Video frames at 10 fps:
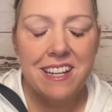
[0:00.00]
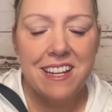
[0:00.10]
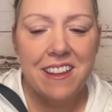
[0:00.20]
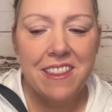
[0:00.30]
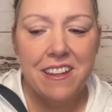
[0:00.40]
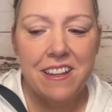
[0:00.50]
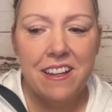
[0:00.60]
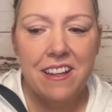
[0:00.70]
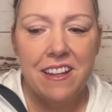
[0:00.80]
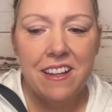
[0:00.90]
And I think
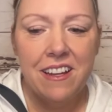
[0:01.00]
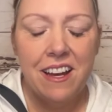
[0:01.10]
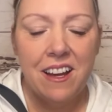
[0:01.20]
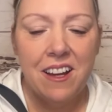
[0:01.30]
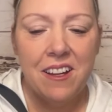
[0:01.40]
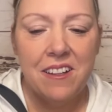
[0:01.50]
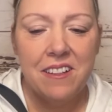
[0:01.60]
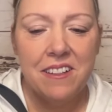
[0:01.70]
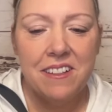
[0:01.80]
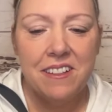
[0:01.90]
uh,
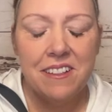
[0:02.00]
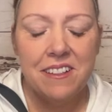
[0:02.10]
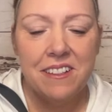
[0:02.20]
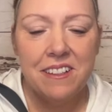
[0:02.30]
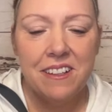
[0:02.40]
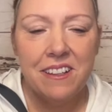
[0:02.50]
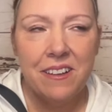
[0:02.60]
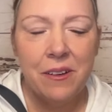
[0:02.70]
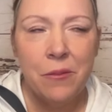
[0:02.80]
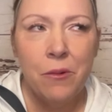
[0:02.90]

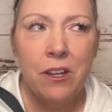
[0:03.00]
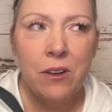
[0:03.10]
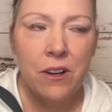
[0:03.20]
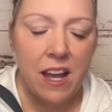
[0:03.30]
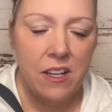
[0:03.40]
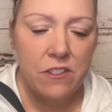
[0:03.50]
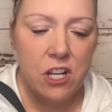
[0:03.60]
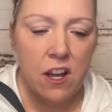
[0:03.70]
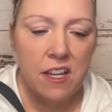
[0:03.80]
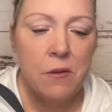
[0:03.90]
what you're kind of
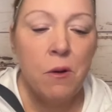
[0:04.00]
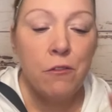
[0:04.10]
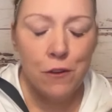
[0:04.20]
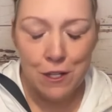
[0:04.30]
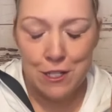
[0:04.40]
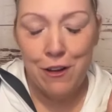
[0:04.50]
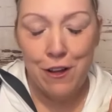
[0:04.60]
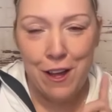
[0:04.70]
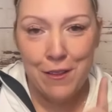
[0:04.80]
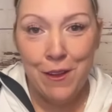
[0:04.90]
talking, well, first of all,
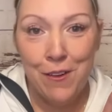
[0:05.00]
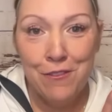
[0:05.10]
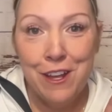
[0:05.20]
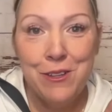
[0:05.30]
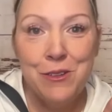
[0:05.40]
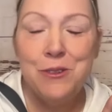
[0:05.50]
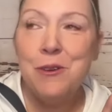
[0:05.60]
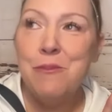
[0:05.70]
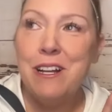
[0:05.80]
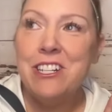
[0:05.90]
I love that you
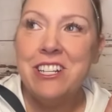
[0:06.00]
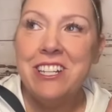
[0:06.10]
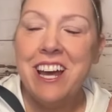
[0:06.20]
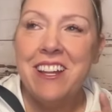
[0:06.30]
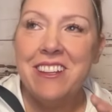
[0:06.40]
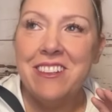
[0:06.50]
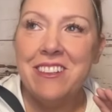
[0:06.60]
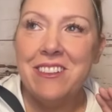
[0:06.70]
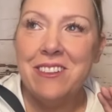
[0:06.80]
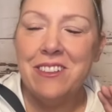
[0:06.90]
mentioned that
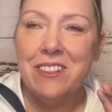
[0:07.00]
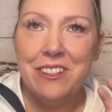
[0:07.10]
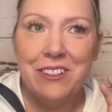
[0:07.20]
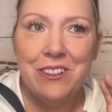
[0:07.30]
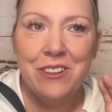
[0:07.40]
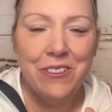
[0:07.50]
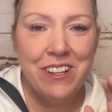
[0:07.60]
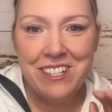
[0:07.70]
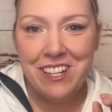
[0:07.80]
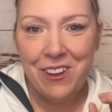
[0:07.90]
the
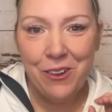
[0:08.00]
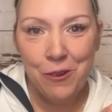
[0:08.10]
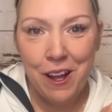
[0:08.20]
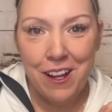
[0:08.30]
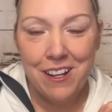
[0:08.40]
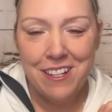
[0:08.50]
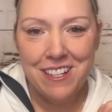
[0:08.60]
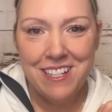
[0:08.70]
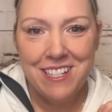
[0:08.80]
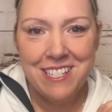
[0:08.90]
green, yellow, red
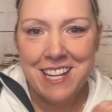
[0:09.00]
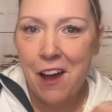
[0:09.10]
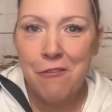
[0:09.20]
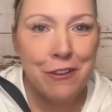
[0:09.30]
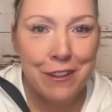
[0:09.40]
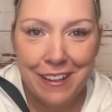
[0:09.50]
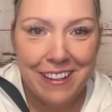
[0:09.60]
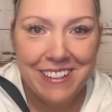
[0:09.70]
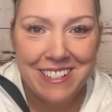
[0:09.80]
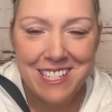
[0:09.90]
is not for the
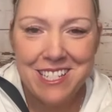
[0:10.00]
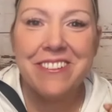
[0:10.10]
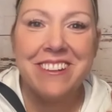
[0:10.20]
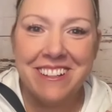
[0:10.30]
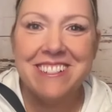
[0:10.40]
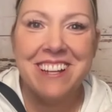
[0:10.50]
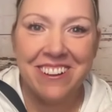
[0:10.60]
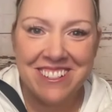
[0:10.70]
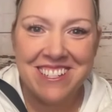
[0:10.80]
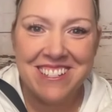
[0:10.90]
kids, it's for the
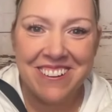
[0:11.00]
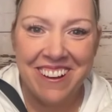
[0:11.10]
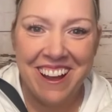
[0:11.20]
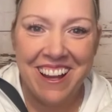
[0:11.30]
adults. Okay.